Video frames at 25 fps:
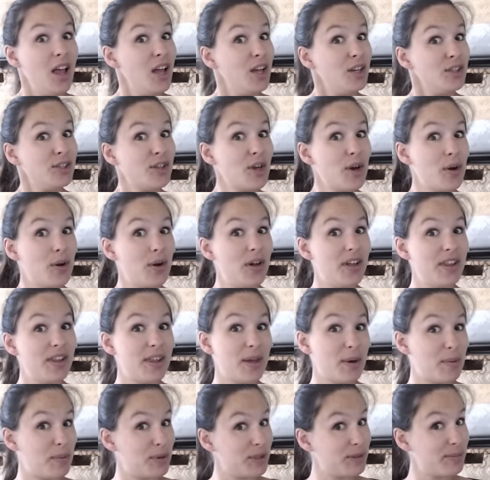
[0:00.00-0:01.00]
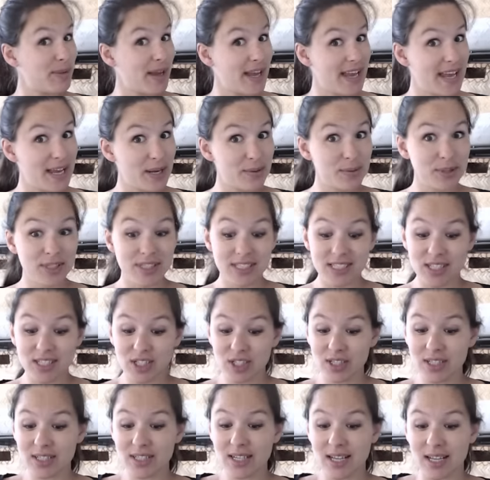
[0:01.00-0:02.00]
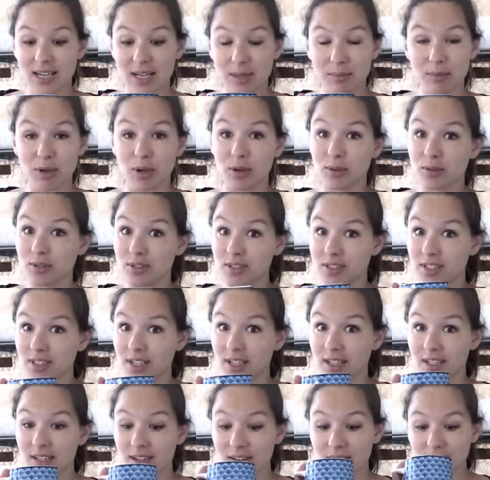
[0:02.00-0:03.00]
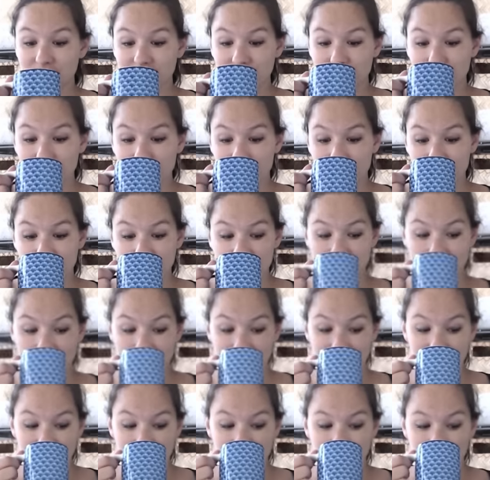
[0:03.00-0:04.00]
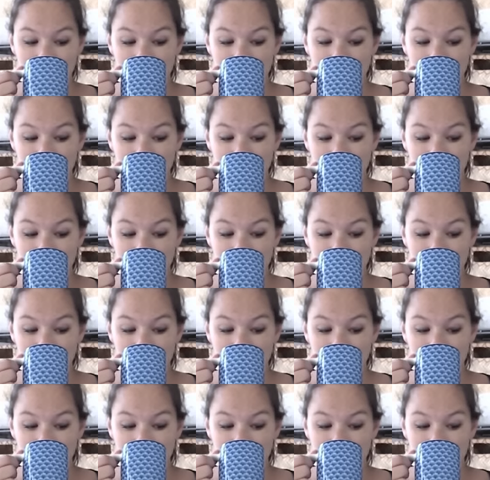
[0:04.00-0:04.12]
So that was my acquisition, and I'm going to take another sip of my tea.